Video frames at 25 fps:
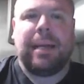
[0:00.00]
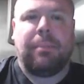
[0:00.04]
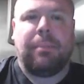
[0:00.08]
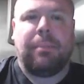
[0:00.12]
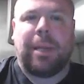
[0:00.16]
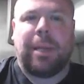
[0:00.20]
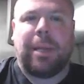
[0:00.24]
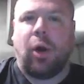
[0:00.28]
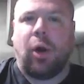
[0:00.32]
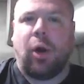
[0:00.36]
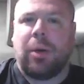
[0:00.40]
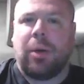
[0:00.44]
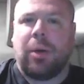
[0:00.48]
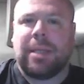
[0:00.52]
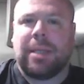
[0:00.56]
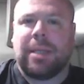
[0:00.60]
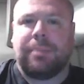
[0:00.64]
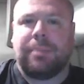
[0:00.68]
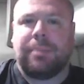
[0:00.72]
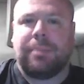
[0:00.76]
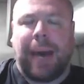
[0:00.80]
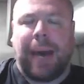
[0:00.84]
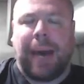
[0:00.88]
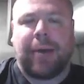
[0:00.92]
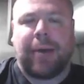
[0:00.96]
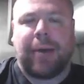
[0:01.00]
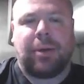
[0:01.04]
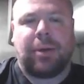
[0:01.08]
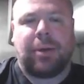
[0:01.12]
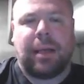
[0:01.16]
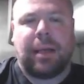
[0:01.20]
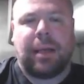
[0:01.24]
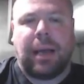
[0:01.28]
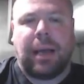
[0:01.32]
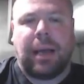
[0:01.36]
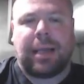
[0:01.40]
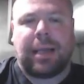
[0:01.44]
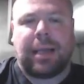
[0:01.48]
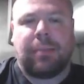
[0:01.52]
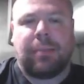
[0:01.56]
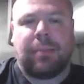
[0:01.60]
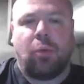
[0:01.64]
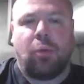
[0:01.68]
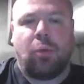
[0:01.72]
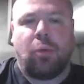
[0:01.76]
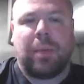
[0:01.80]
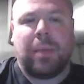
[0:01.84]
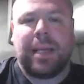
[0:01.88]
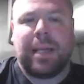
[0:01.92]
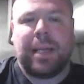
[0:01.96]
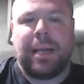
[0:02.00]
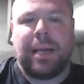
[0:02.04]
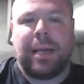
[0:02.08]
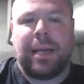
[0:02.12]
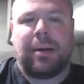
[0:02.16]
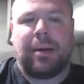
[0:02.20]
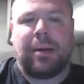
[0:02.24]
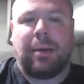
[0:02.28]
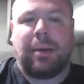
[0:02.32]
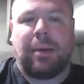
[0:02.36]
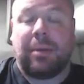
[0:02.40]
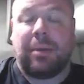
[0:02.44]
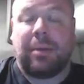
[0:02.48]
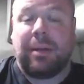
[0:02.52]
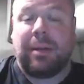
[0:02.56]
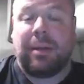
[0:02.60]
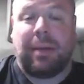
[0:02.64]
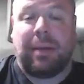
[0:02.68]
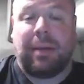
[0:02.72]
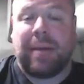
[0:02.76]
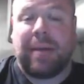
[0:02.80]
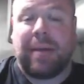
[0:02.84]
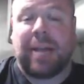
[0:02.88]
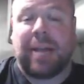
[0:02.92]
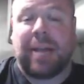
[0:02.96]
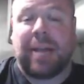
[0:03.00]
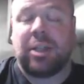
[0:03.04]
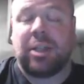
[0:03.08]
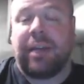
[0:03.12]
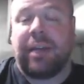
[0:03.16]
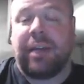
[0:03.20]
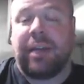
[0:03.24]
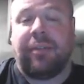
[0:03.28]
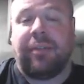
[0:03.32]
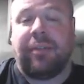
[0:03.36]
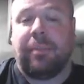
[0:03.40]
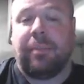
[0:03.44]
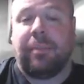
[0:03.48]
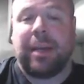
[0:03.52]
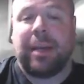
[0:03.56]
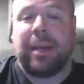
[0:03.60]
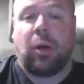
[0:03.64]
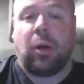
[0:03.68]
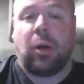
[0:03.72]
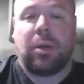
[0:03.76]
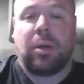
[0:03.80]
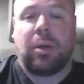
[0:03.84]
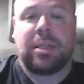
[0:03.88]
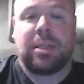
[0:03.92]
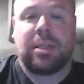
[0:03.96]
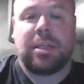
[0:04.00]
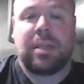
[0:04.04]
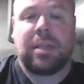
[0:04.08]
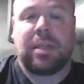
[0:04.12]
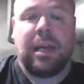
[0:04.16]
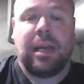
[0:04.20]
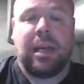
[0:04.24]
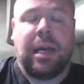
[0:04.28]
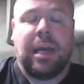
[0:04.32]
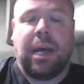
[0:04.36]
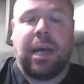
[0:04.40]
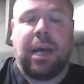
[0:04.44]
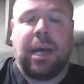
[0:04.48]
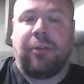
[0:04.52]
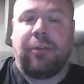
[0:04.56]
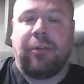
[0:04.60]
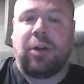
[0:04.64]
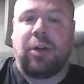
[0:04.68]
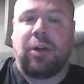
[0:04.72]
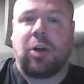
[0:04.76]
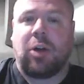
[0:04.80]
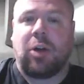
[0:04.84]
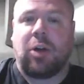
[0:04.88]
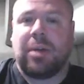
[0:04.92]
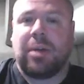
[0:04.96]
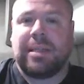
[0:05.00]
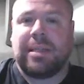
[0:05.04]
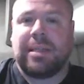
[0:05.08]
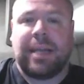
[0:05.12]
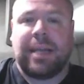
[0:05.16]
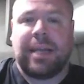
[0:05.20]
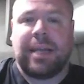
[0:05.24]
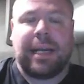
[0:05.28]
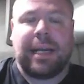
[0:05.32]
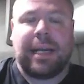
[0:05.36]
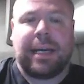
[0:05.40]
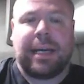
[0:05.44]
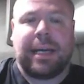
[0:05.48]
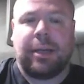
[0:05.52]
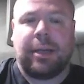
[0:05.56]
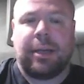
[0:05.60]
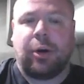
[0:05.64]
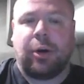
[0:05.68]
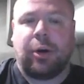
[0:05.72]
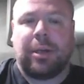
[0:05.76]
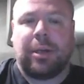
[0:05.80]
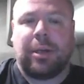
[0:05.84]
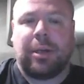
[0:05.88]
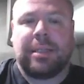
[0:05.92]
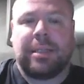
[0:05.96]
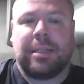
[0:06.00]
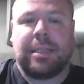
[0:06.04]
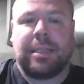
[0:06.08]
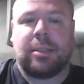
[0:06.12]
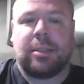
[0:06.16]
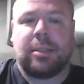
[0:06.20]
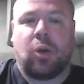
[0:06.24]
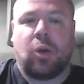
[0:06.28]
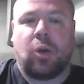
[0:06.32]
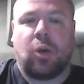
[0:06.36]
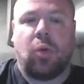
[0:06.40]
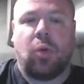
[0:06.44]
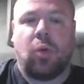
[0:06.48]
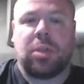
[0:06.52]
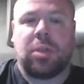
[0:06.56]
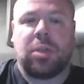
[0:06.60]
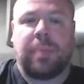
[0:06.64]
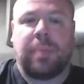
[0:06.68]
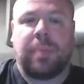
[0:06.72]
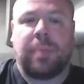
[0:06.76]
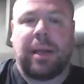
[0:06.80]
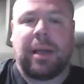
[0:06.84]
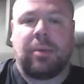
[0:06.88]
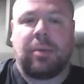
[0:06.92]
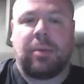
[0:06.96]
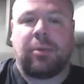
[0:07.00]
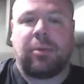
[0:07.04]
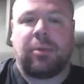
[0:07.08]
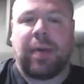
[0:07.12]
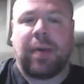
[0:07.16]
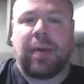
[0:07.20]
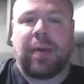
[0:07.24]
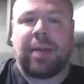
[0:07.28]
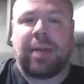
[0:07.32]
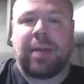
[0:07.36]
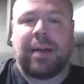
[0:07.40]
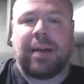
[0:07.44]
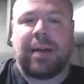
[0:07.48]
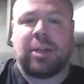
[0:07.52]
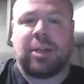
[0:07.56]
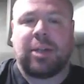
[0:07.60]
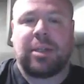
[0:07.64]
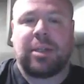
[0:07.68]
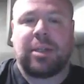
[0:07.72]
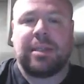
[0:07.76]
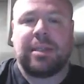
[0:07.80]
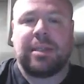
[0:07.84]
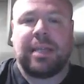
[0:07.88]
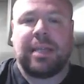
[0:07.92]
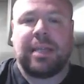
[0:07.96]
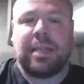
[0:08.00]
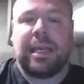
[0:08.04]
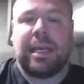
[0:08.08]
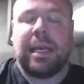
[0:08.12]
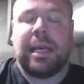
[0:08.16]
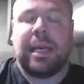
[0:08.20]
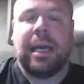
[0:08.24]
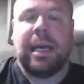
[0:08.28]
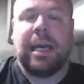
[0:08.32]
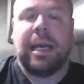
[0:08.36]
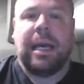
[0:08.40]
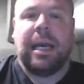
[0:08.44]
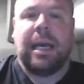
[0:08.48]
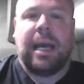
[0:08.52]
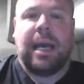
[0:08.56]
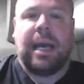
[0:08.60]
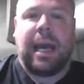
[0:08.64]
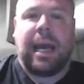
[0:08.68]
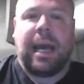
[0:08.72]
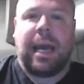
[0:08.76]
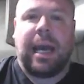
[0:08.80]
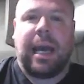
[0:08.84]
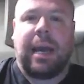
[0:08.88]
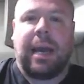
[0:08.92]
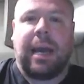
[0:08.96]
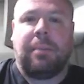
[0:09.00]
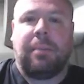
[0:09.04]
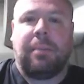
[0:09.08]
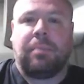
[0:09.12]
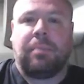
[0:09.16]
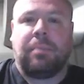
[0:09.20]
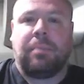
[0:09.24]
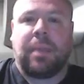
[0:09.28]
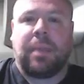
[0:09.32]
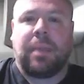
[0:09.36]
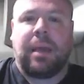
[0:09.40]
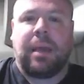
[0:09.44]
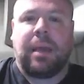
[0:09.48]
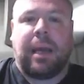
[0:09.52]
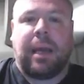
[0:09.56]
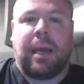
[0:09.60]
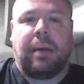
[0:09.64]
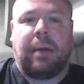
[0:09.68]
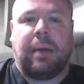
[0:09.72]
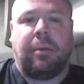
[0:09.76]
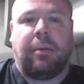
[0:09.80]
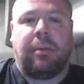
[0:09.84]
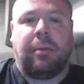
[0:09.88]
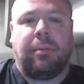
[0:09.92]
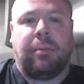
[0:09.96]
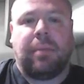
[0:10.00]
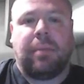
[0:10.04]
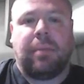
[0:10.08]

monotonous pattern at the moment here. I would actually, if I'm being honest, if we're not going to see any kind of early season cold spell, I would rather actually see a